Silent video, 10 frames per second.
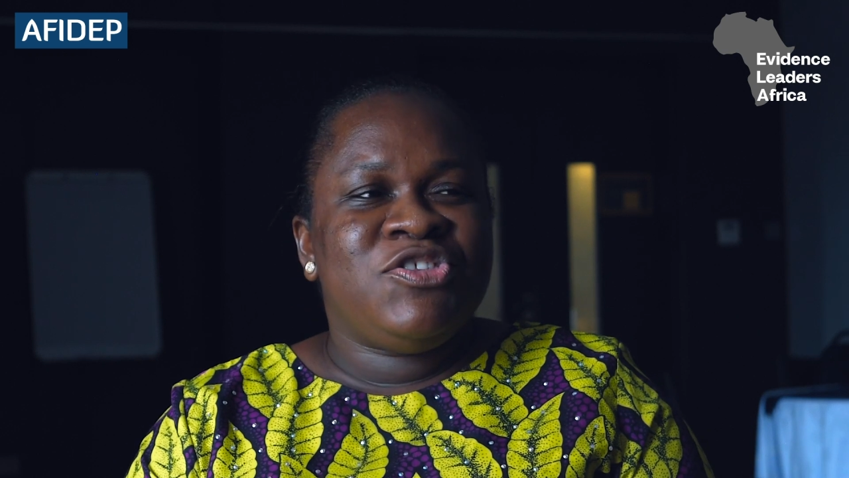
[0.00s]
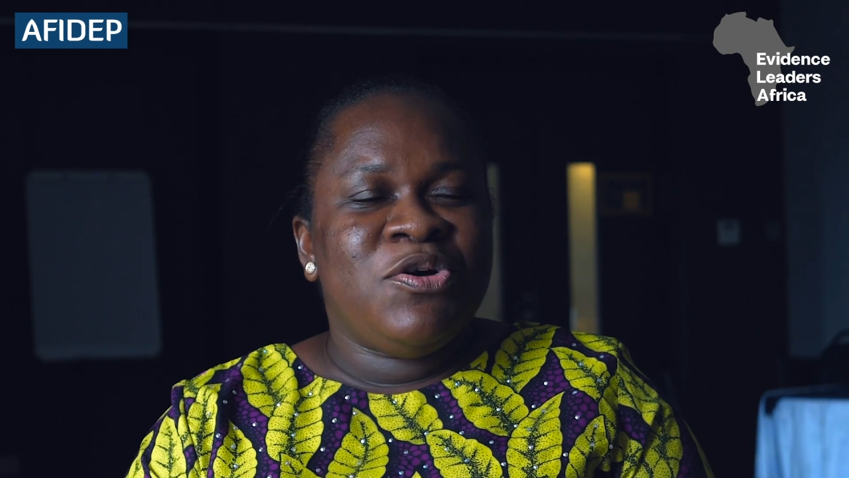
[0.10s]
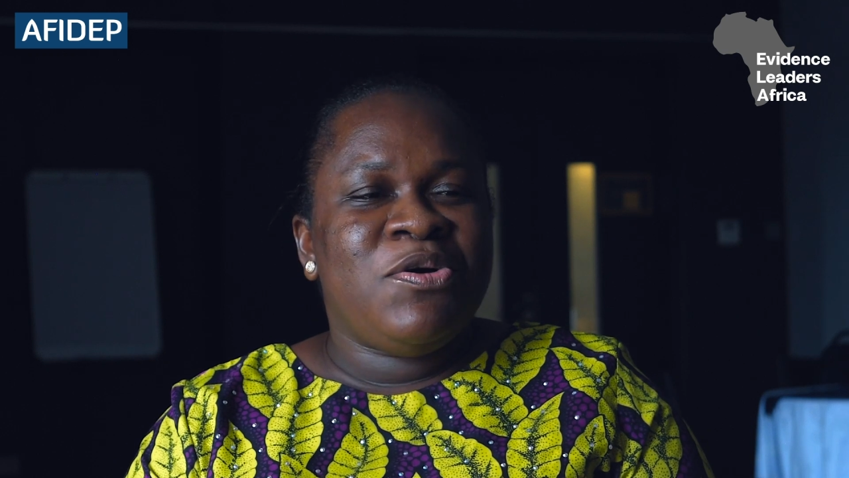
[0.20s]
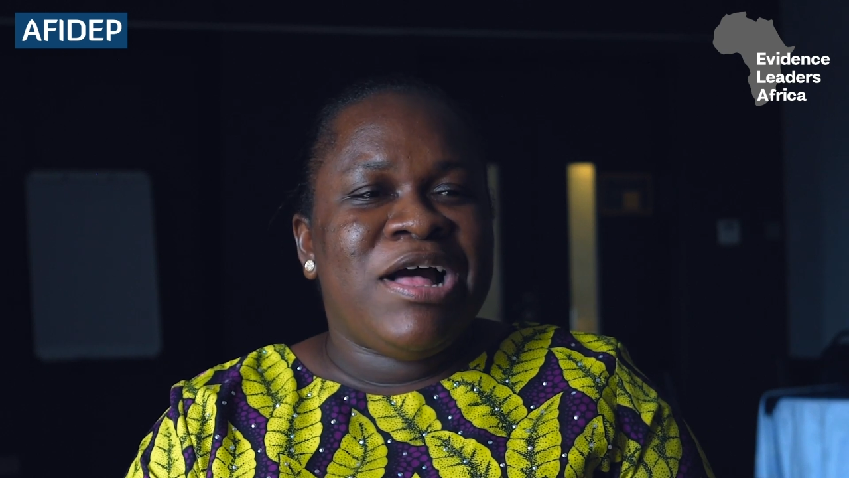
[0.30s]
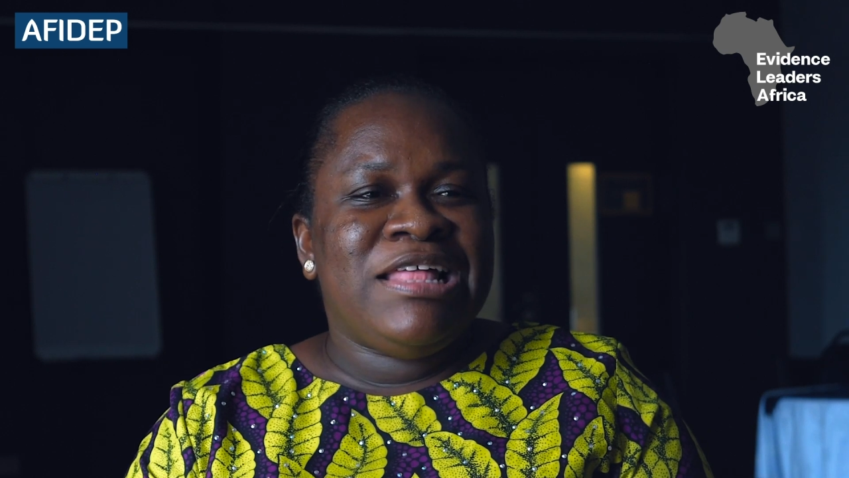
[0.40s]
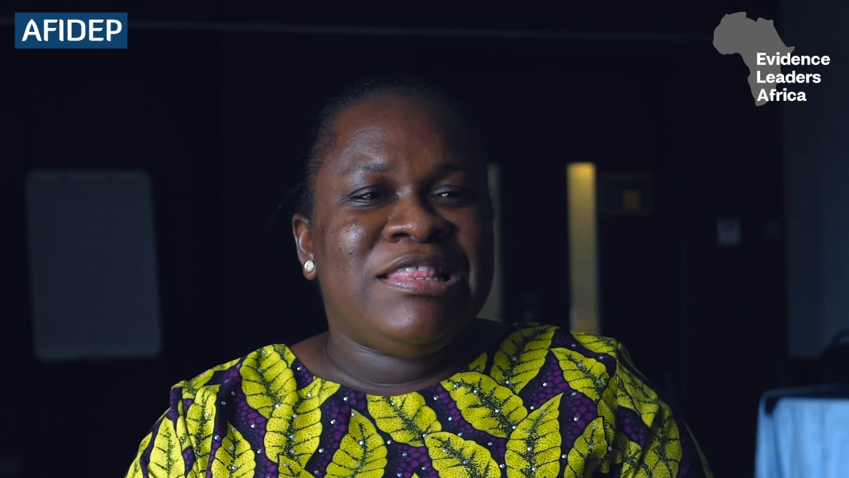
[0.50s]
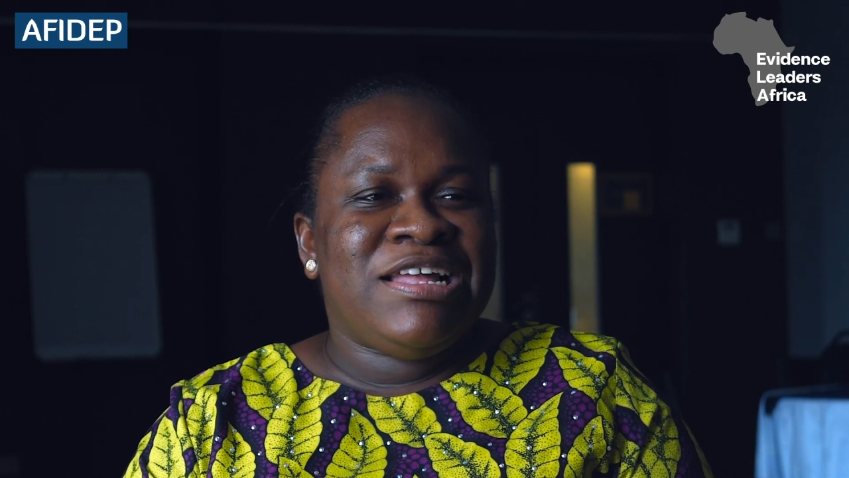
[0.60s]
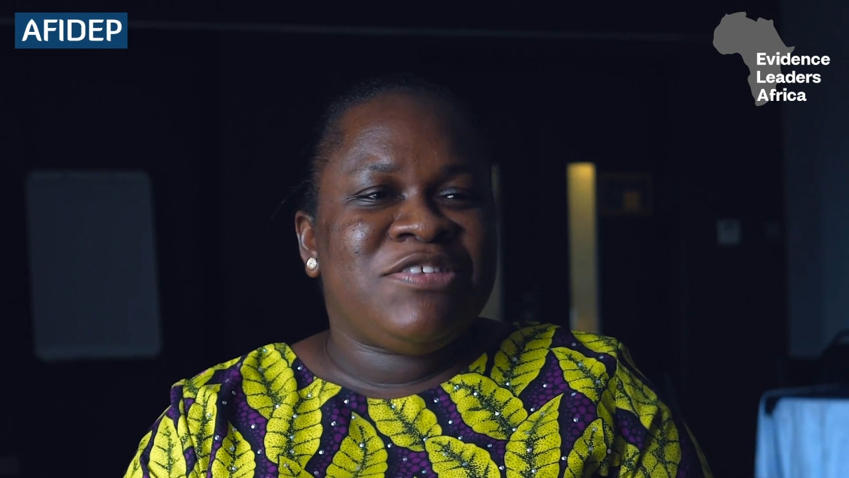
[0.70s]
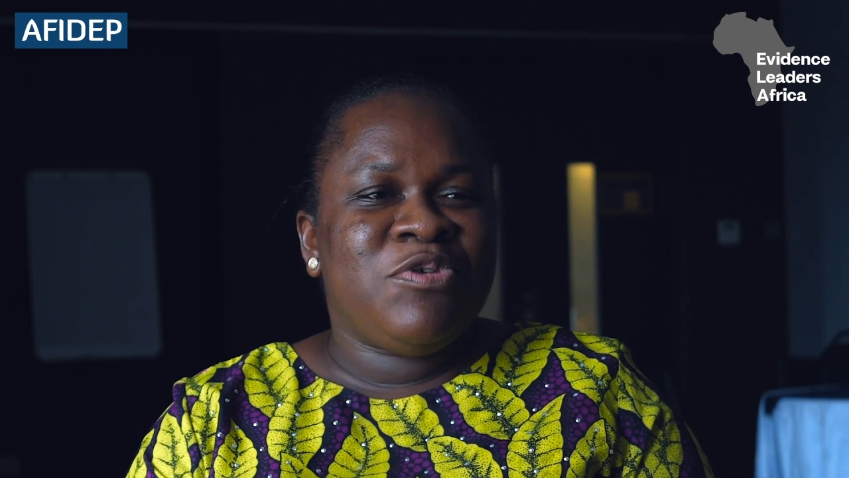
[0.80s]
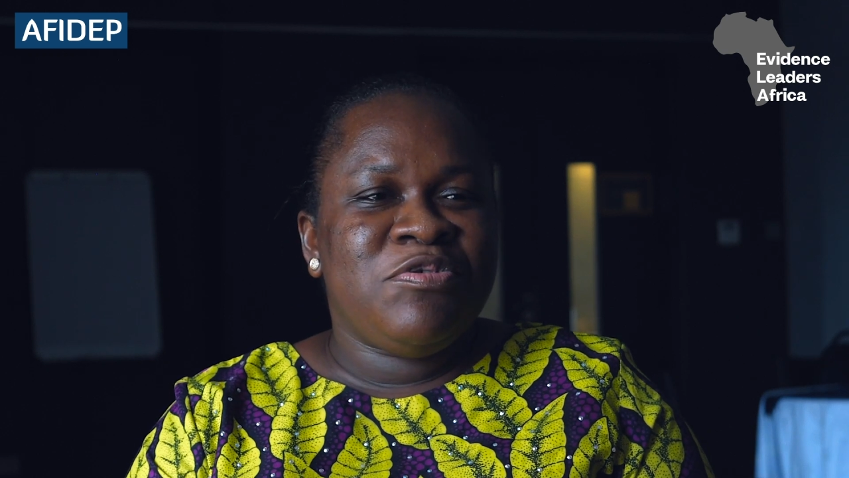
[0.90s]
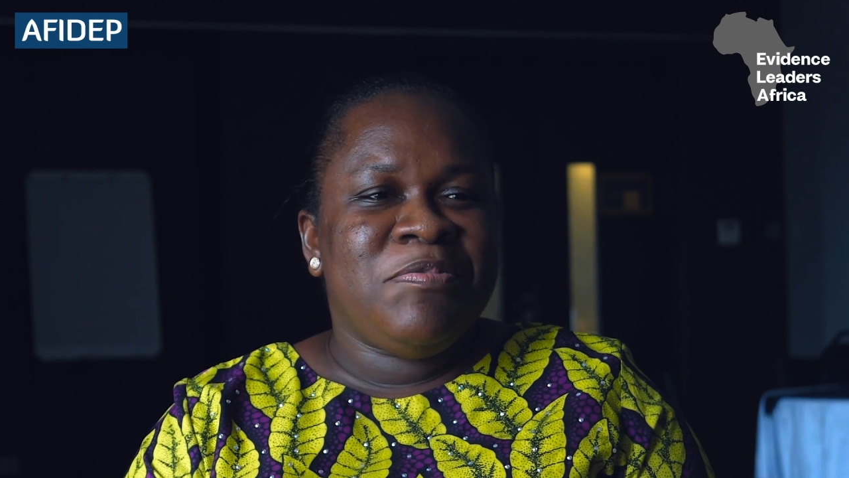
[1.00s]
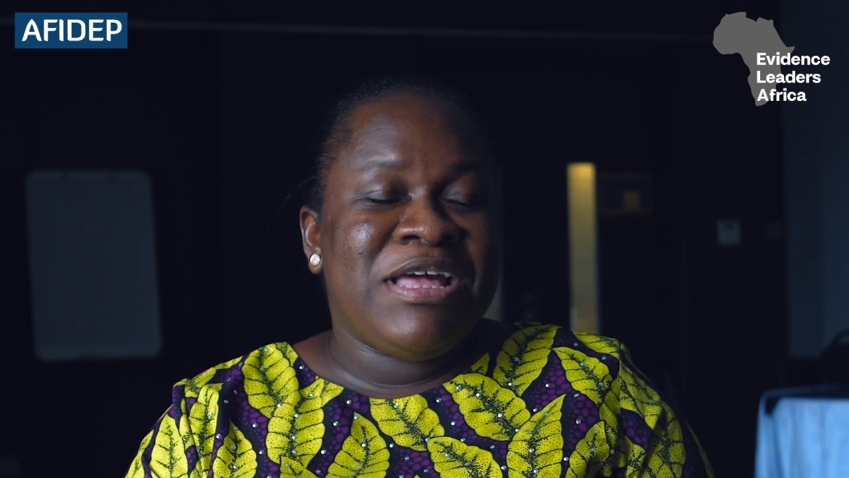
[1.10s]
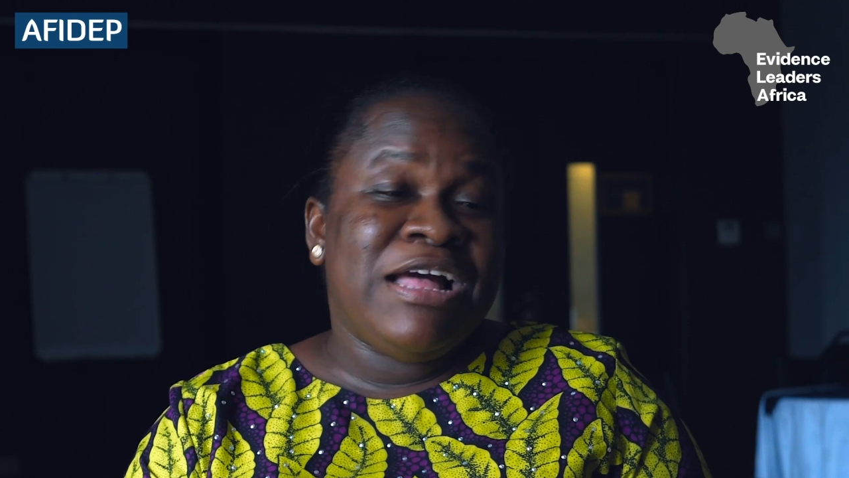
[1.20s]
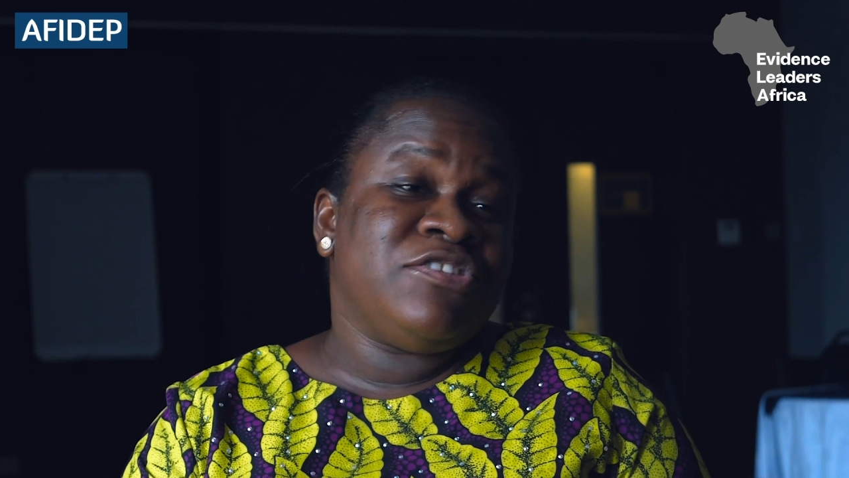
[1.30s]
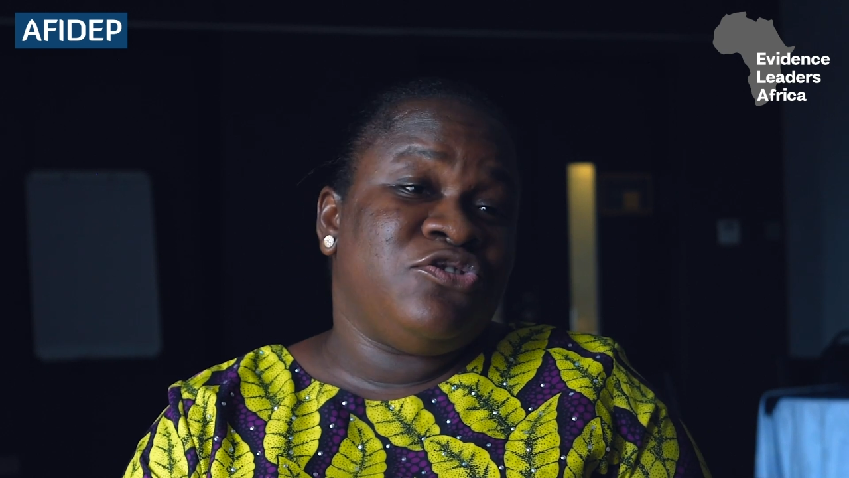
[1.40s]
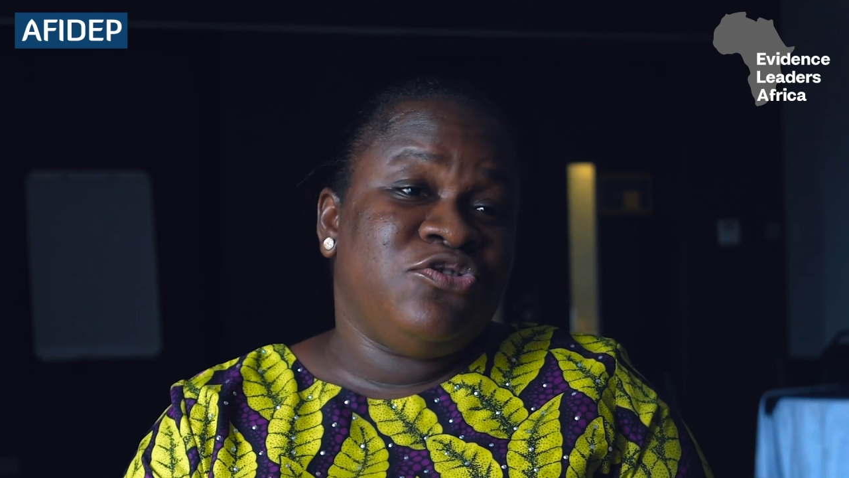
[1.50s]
So, and that's what we began to